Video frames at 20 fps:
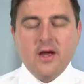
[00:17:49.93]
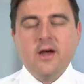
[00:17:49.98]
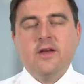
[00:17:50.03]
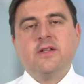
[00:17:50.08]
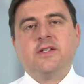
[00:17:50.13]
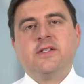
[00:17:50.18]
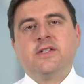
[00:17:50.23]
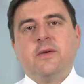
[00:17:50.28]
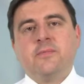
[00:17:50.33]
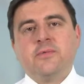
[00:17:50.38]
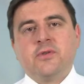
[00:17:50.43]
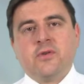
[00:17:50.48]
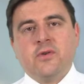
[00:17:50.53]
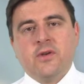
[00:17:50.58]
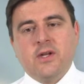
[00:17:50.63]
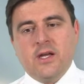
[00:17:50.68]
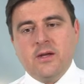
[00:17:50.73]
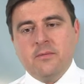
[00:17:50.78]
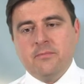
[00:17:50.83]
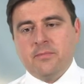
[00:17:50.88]
and the
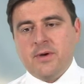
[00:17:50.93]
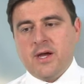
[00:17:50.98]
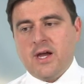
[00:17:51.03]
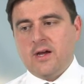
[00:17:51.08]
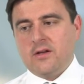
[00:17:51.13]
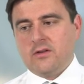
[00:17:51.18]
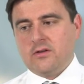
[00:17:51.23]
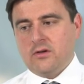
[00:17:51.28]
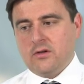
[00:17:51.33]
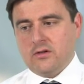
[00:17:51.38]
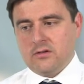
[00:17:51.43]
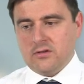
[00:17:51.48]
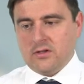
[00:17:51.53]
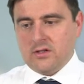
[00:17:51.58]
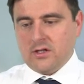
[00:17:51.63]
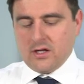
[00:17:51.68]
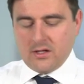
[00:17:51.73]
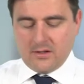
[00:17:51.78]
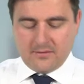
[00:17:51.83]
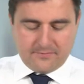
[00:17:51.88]
subsequent impact
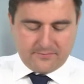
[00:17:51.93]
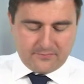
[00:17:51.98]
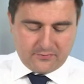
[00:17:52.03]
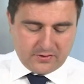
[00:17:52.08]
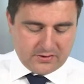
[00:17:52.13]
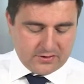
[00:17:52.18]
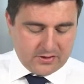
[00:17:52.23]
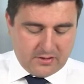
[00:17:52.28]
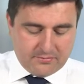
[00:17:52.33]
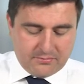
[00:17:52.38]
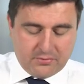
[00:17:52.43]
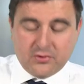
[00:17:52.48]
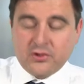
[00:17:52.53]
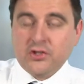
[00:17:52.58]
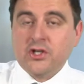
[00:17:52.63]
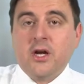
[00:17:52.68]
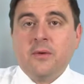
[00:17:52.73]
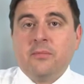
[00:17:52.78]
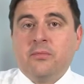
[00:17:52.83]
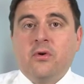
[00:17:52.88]
on, for example,
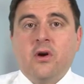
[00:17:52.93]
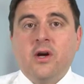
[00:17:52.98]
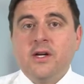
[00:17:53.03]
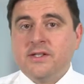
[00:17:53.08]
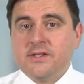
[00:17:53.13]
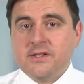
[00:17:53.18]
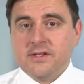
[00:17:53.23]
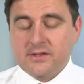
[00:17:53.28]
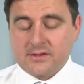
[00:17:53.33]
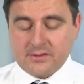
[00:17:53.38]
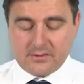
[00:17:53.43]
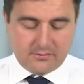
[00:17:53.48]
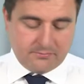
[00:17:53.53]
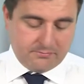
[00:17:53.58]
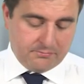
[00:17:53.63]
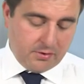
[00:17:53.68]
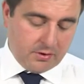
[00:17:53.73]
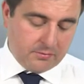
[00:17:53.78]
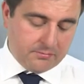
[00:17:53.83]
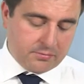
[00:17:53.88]
share prices,
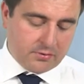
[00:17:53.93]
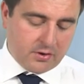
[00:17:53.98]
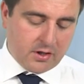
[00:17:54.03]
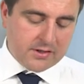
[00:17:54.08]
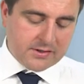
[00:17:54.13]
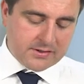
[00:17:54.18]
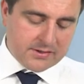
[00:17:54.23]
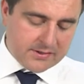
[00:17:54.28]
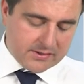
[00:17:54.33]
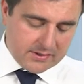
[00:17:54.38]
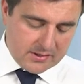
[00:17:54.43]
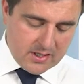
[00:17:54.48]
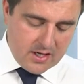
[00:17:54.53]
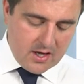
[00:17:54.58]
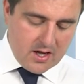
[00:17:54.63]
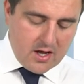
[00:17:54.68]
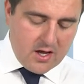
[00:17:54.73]
bond prices.